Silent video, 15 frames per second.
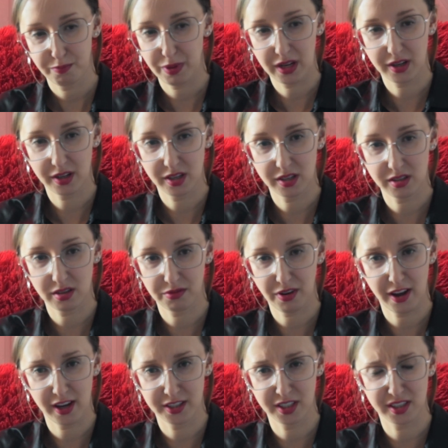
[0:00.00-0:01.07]
because of
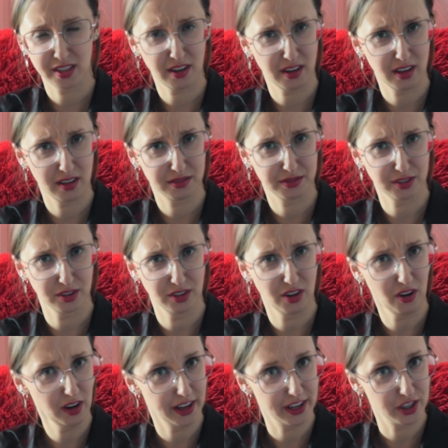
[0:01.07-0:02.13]
her desire for
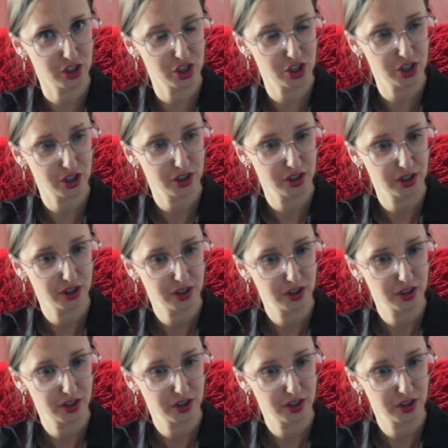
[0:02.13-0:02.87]
knowledge